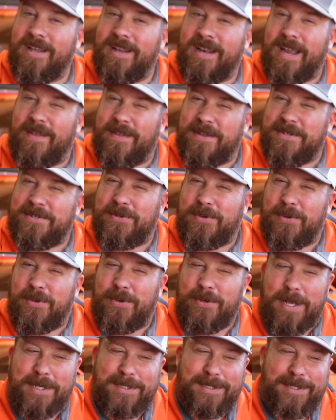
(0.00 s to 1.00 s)
Now, this tool
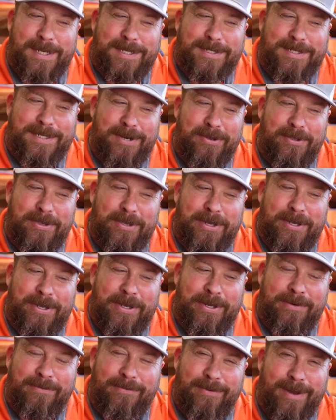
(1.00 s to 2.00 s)
doesn't
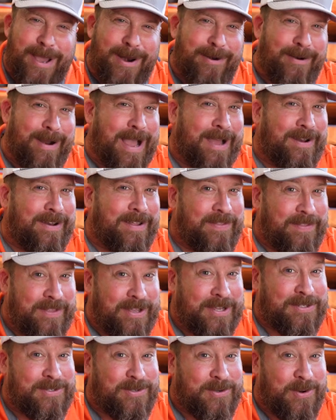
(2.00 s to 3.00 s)
necessarily ride around in
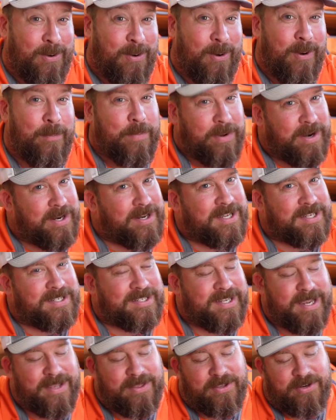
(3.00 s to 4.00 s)
this drawer, but it does
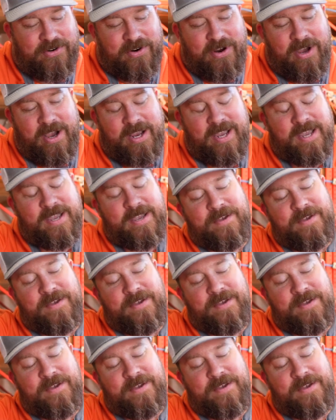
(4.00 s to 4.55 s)
stay in the truck,